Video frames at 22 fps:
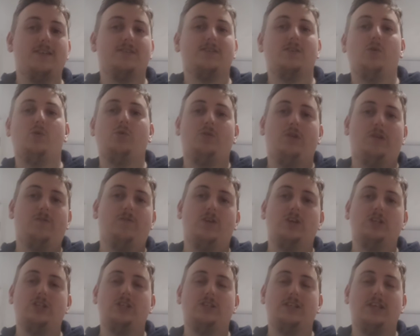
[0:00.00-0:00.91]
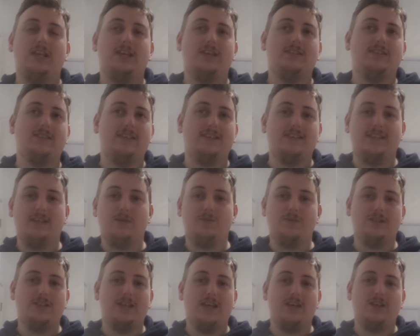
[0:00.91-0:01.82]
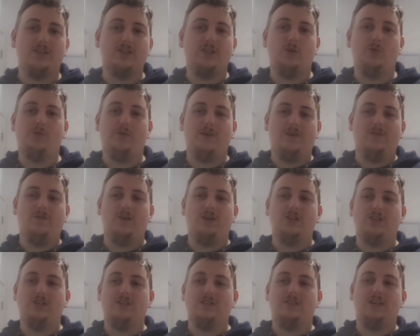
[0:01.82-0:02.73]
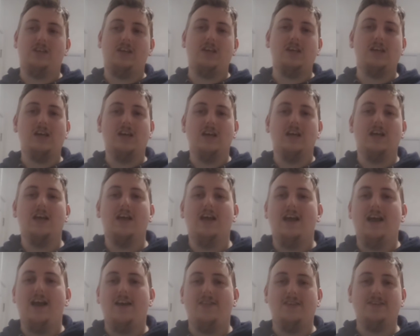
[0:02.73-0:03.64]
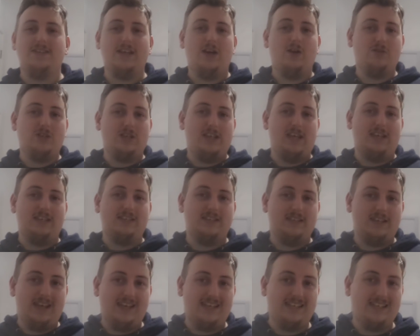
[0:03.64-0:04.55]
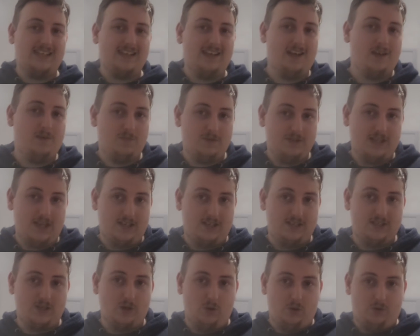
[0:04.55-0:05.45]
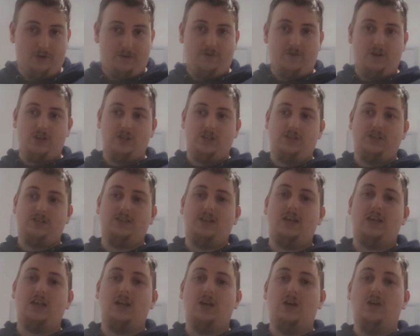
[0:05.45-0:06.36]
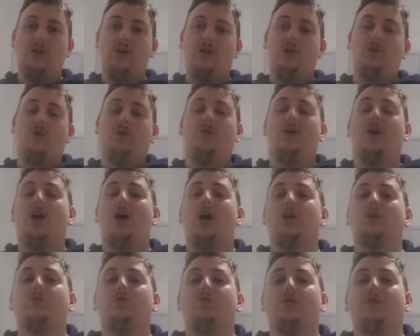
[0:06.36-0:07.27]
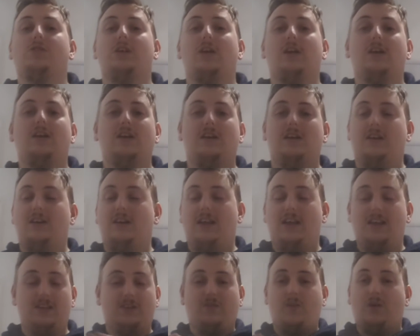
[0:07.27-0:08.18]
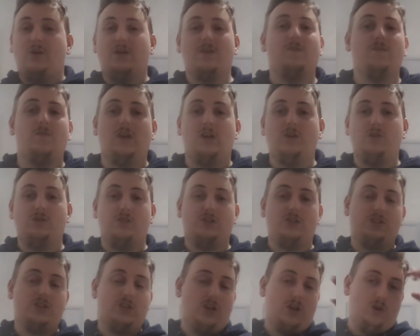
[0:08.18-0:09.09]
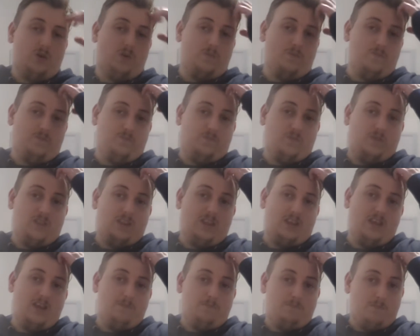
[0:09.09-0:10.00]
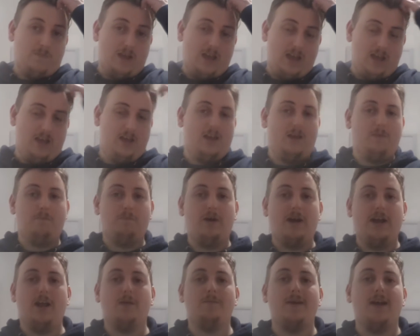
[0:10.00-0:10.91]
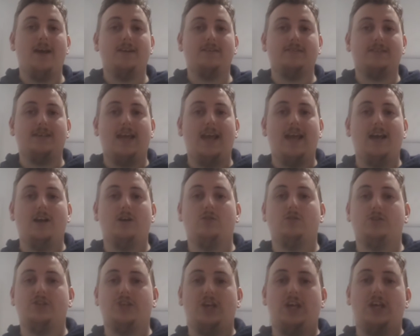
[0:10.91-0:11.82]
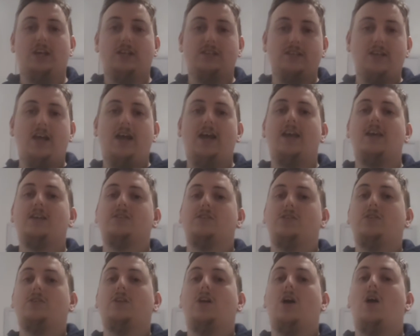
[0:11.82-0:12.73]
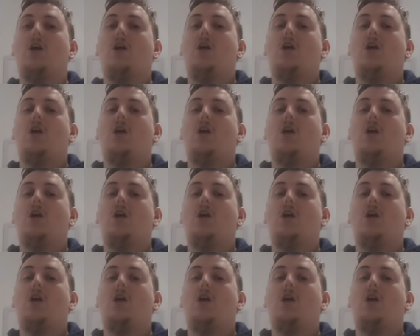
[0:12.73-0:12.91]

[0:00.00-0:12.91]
solar efficiency, 60% solar efficiency. And there's algae that is 99% solar efficiency, or 100. It's very confused, so biomass, algae, tidal,